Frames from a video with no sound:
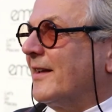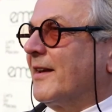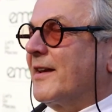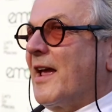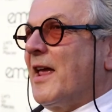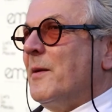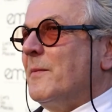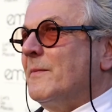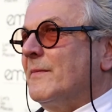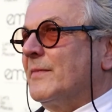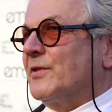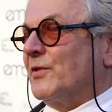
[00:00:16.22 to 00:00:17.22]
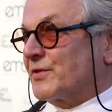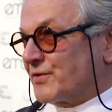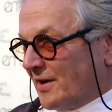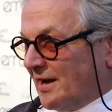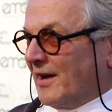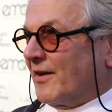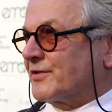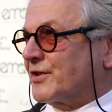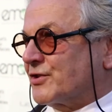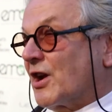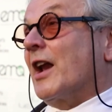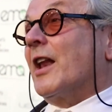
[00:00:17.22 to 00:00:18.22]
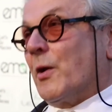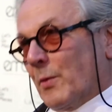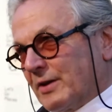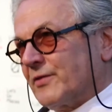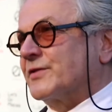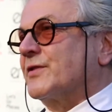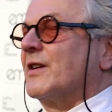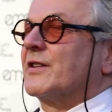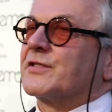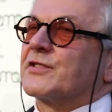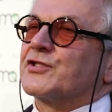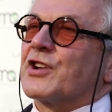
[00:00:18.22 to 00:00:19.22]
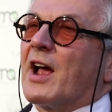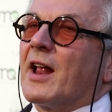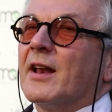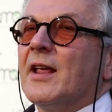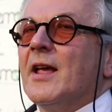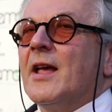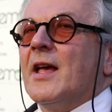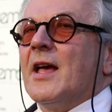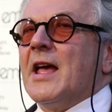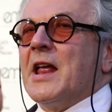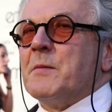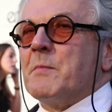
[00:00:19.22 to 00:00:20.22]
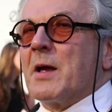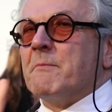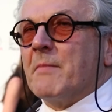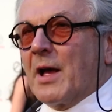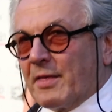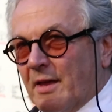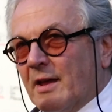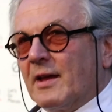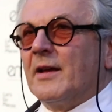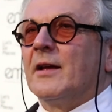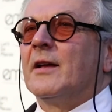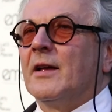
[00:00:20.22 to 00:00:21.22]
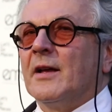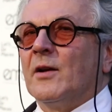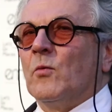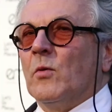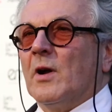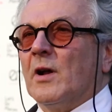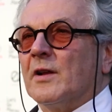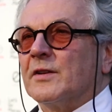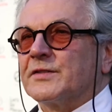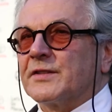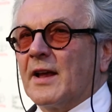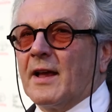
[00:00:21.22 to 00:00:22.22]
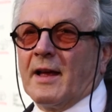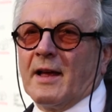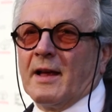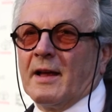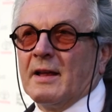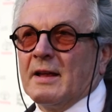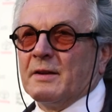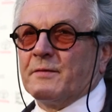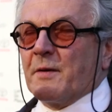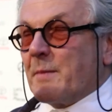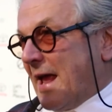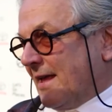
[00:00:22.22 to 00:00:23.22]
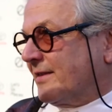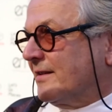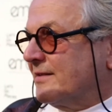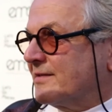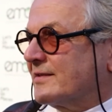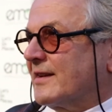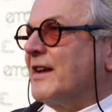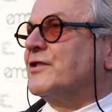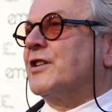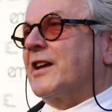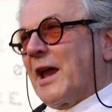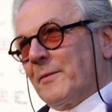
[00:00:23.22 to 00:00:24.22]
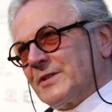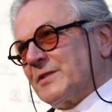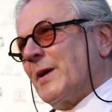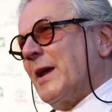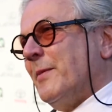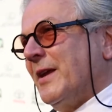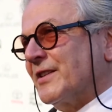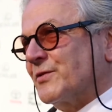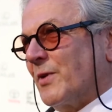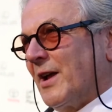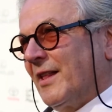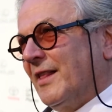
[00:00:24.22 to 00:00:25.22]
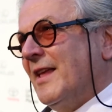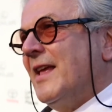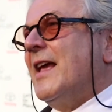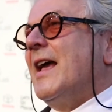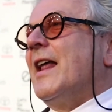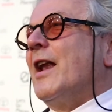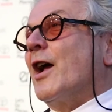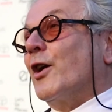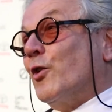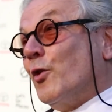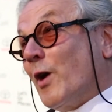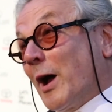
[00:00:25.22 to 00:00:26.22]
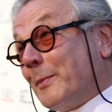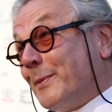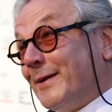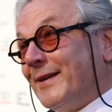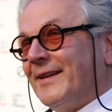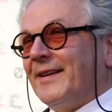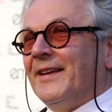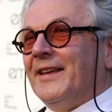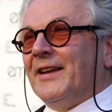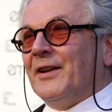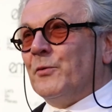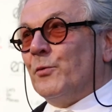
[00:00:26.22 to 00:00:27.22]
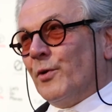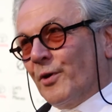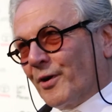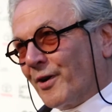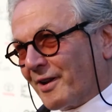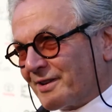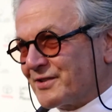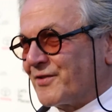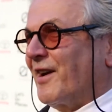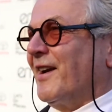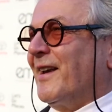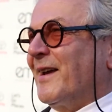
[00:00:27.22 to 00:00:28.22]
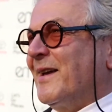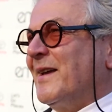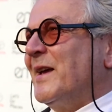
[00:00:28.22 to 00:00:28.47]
He came to Australia as a child. He went to Australia as a child. And my mother was from Athens, and she came as a baby as well. And I grew up in rural Australia.